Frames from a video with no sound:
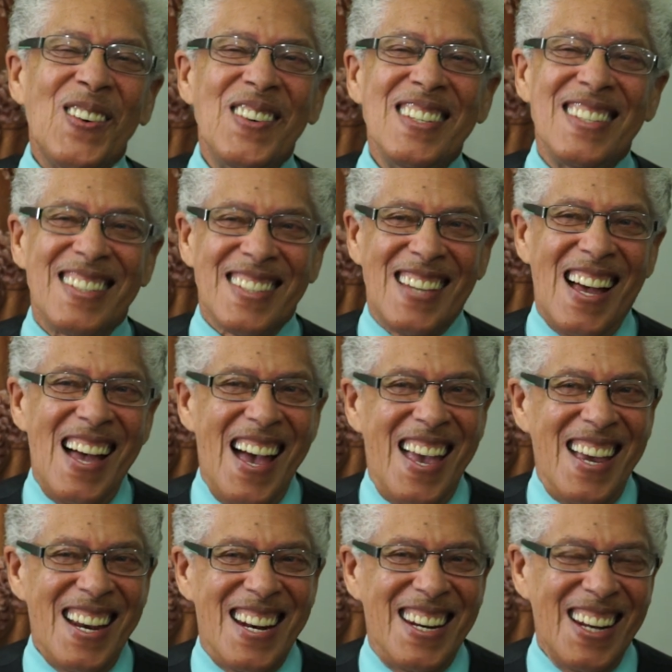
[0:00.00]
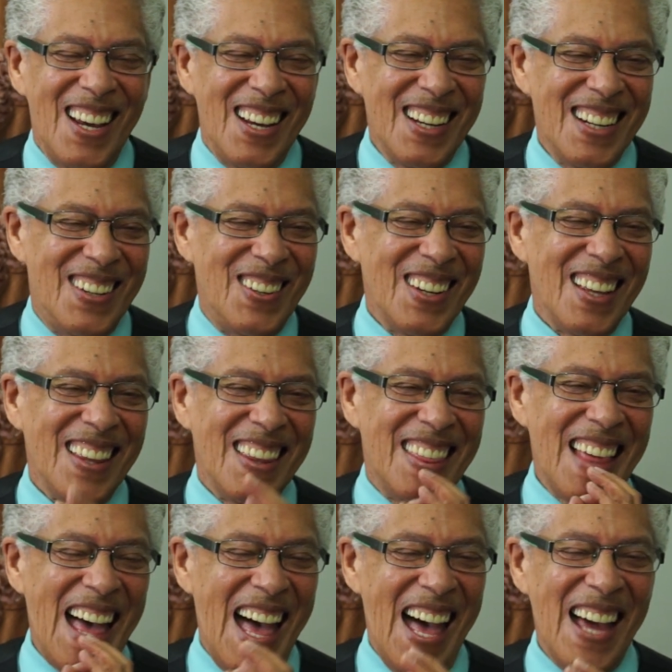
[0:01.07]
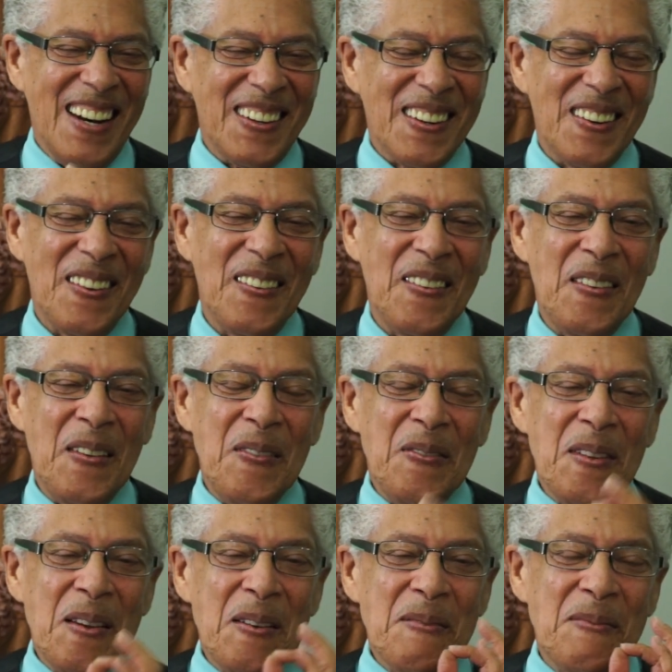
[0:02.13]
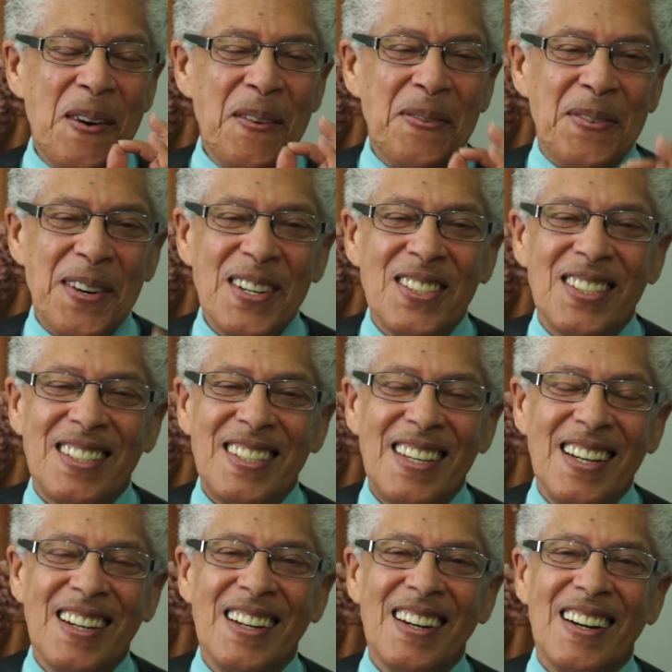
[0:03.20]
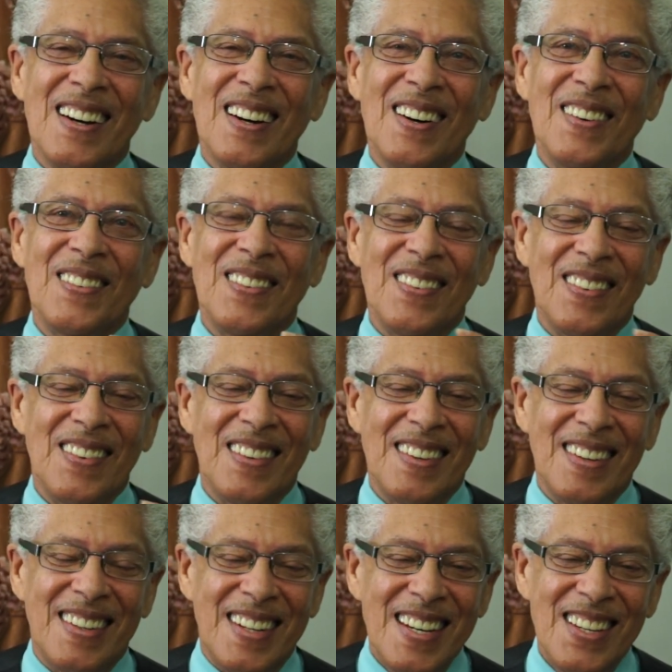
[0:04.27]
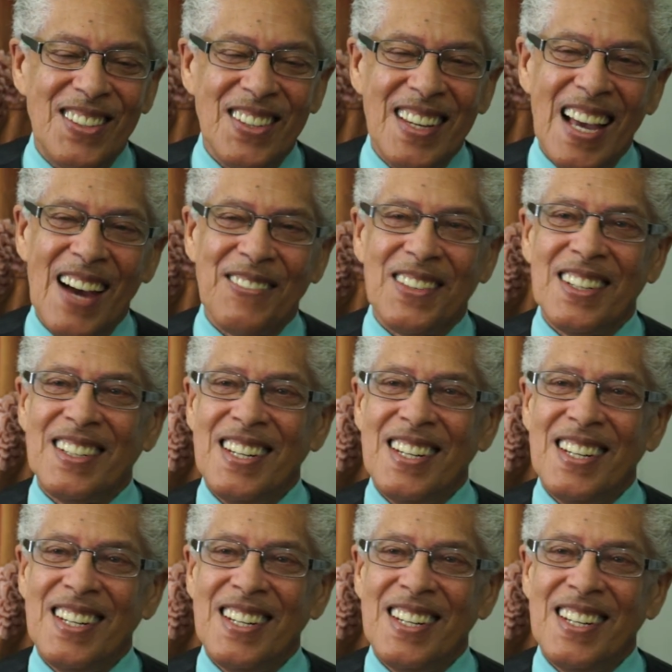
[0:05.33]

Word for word: coincided that my first year of teaching after